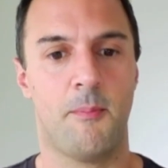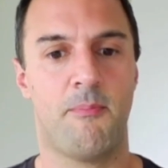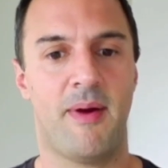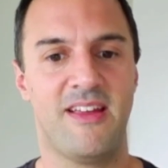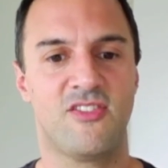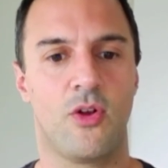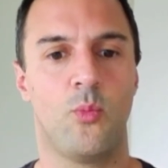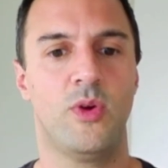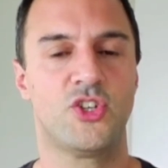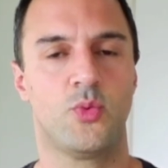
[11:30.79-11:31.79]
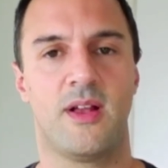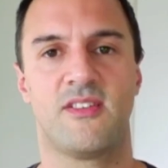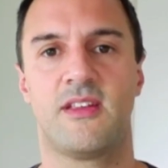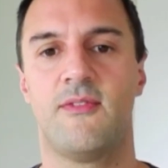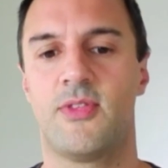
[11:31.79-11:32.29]
based on which
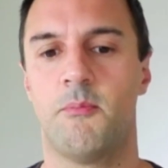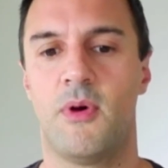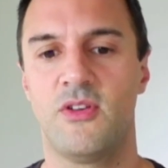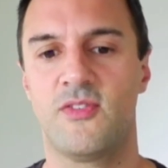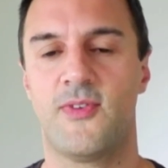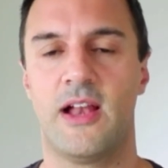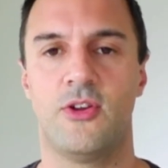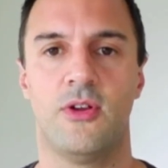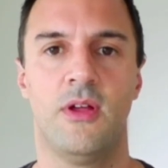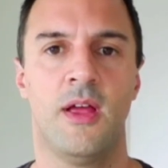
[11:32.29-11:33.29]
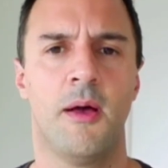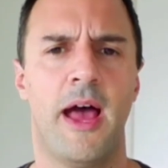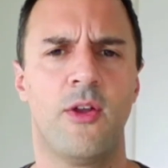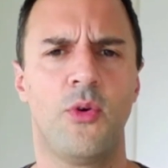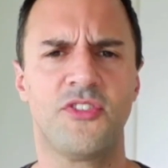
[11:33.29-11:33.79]
ones give the most value
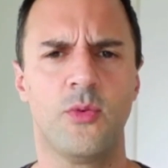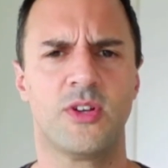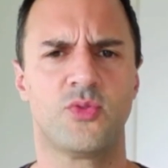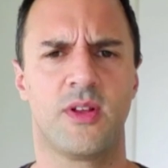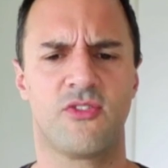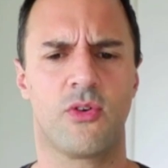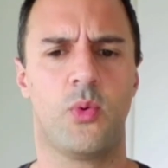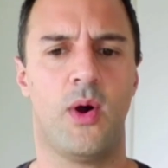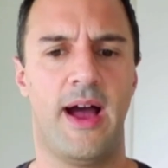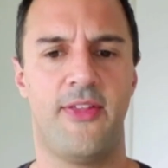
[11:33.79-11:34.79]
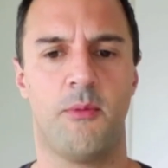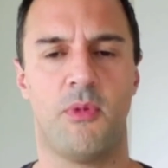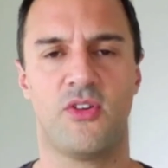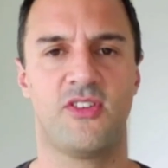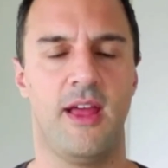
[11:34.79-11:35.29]
and also which ones require the
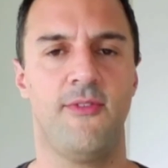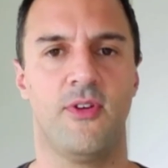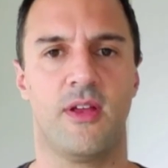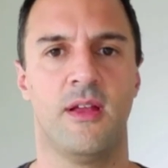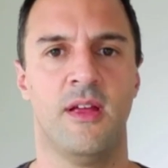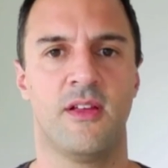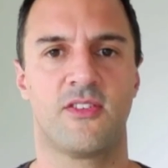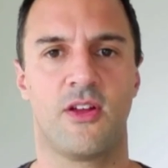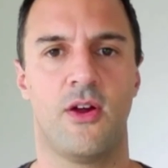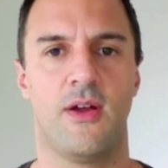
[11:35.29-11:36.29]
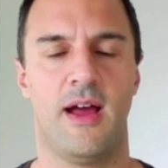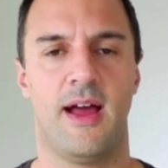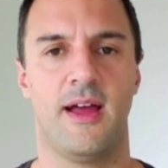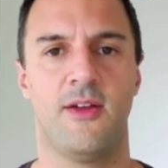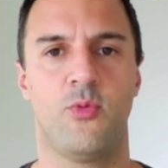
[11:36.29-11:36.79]
most effort.
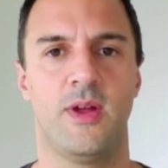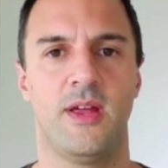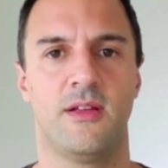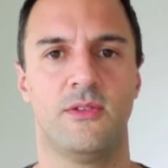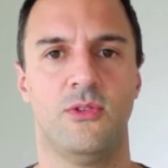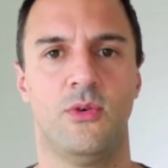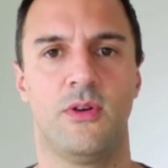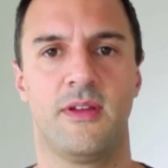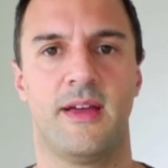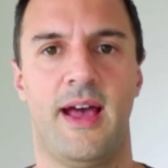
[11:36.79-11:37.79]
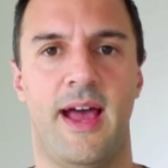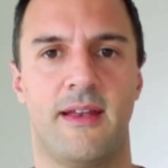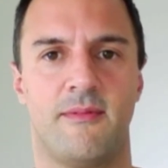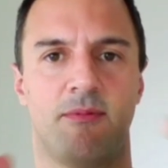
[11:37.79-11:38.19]
So if we look at